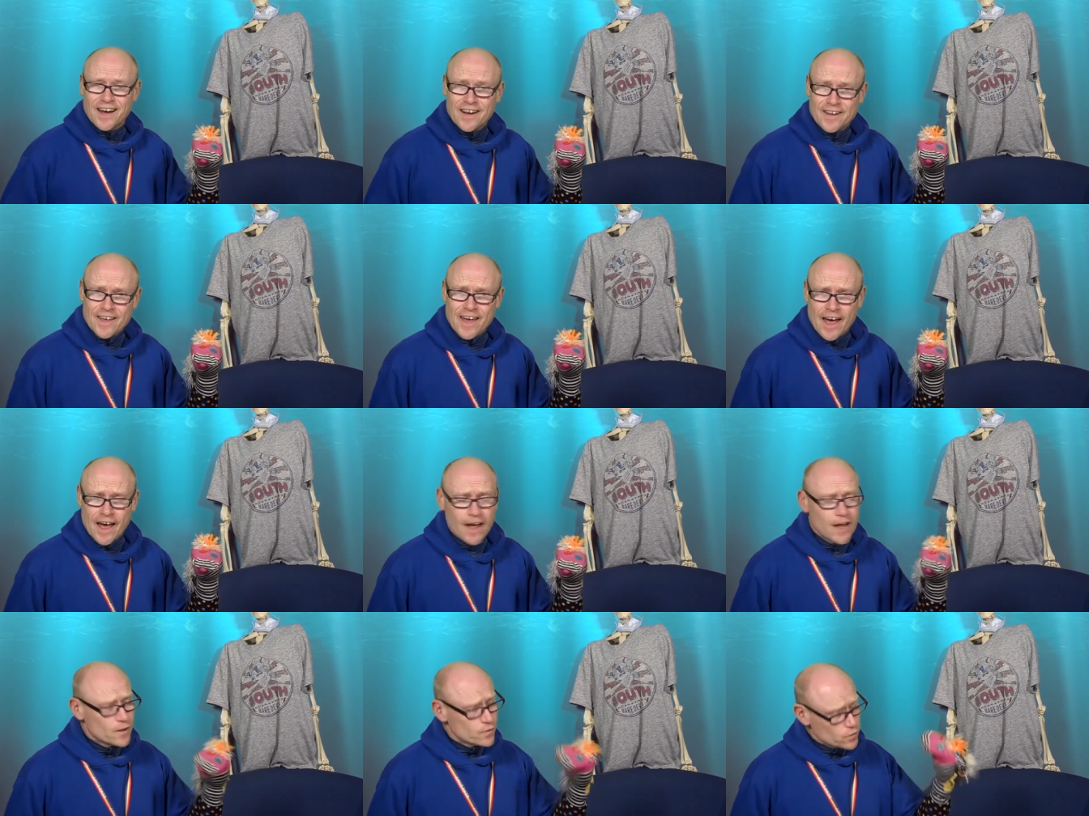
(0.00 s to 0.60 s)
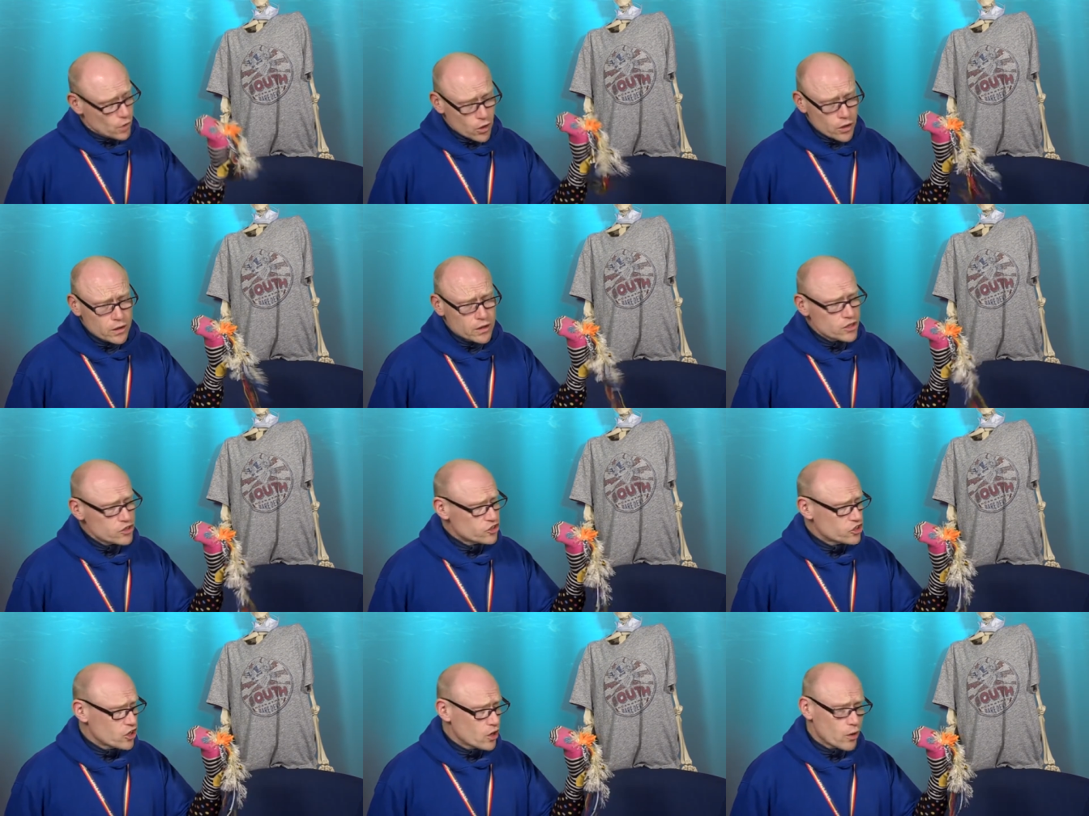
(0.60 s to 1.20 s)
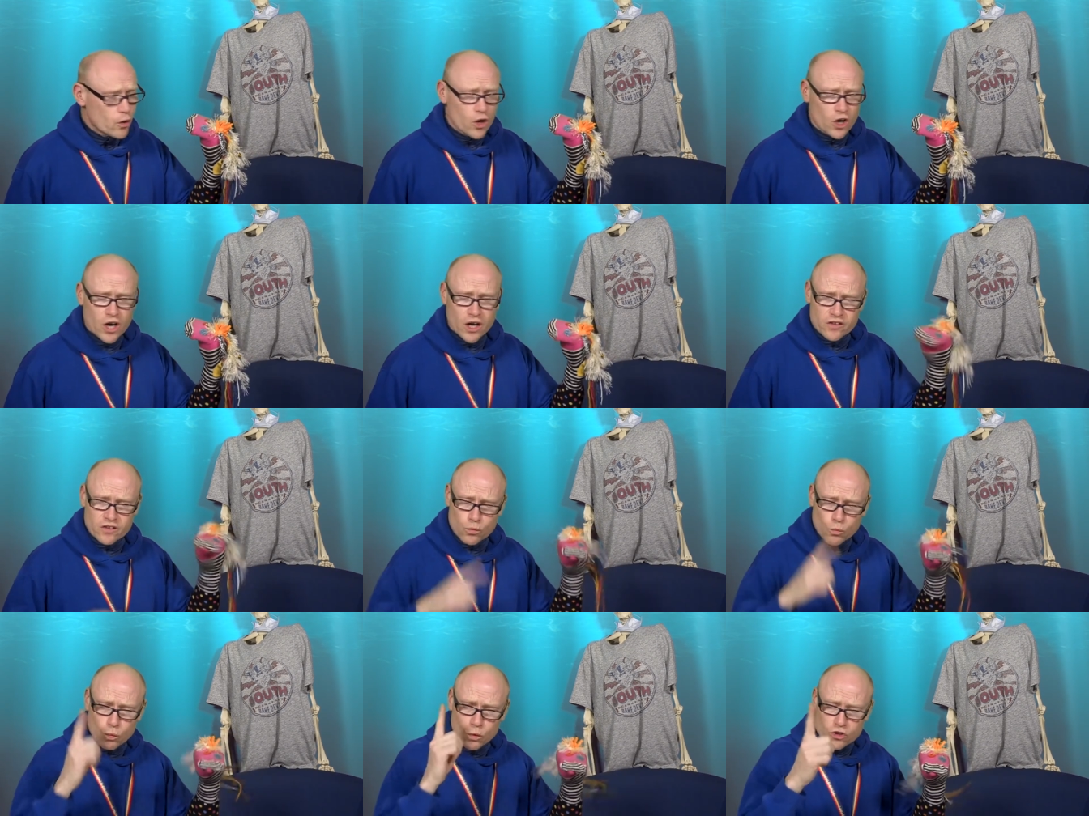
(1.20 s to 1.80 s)
Yeah, not only is she
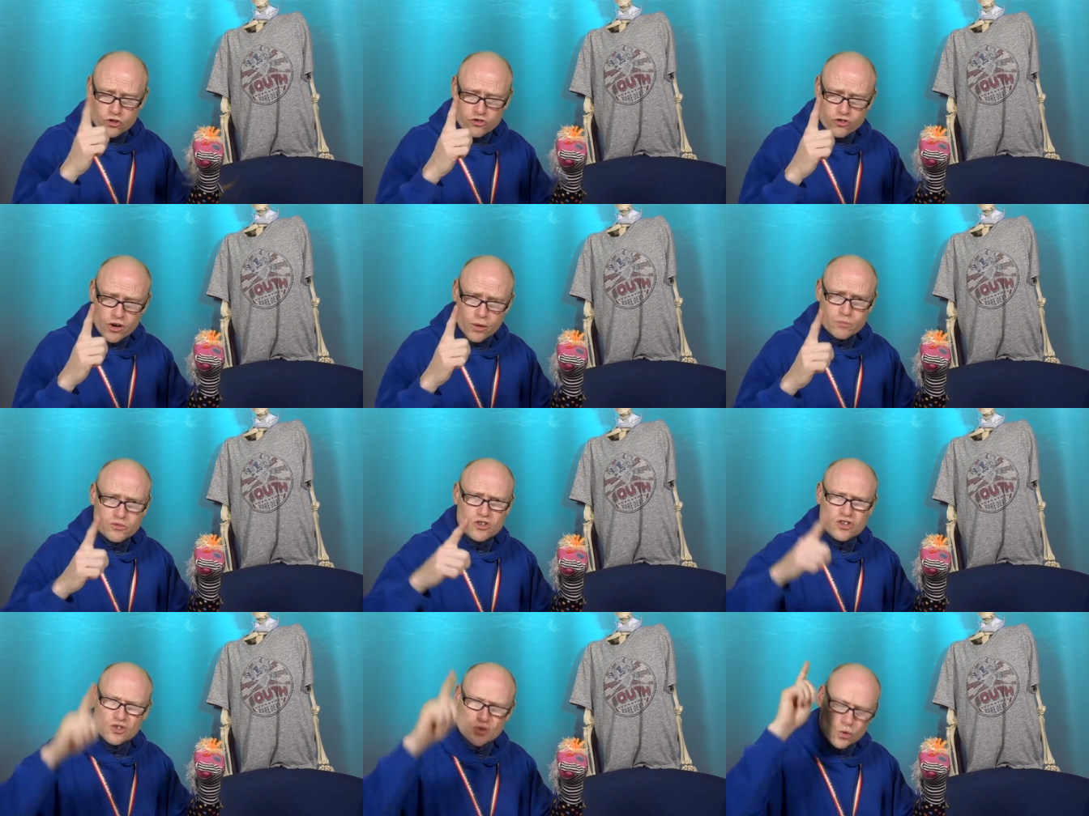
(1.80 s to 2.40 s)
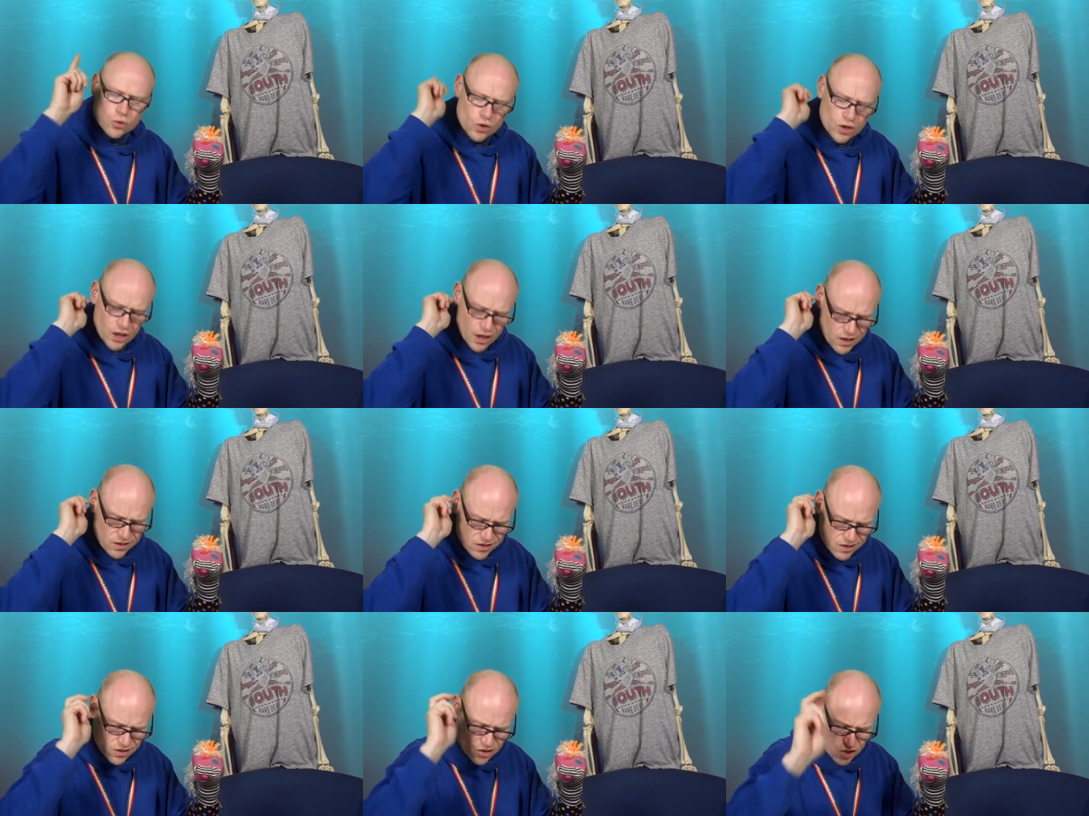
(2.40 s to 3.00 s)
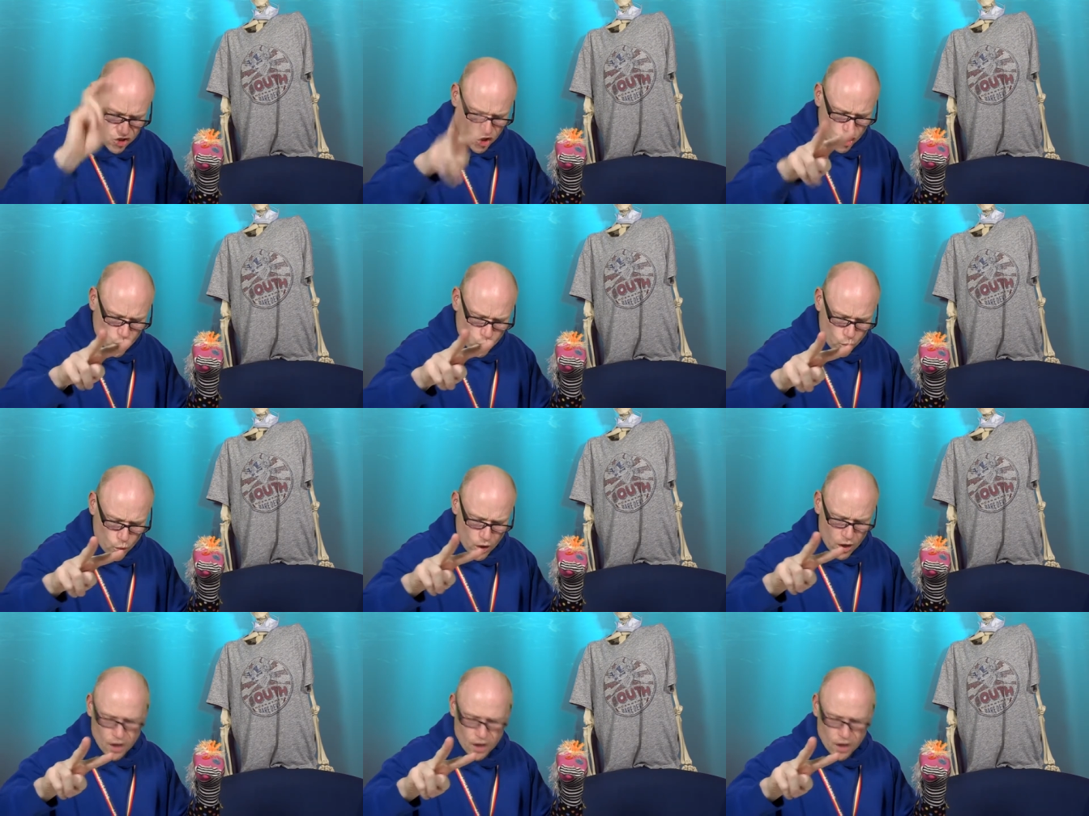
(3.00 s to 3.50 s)
organising one trip, she's organising two.